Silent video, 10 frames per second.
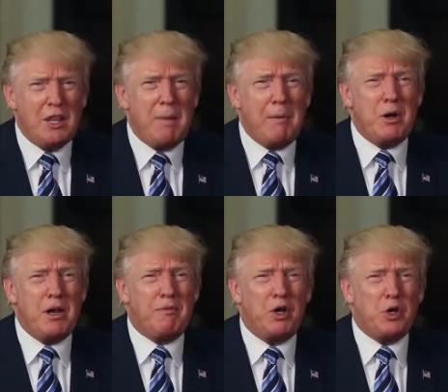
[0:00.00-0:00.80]
In the
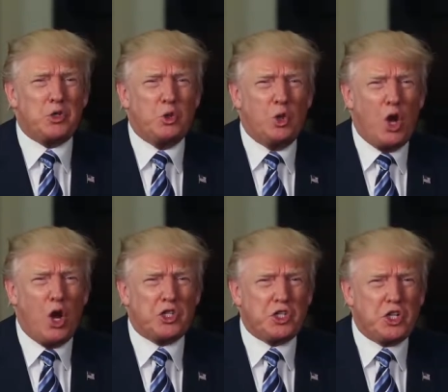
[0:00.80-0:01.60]
memory of those who
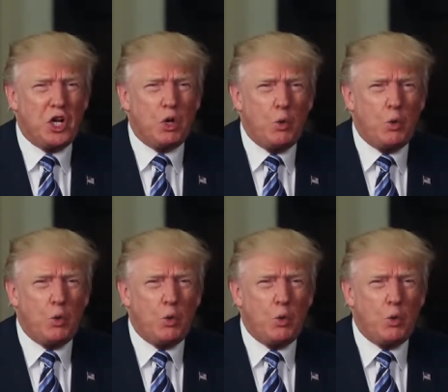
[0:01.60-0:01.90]
lost,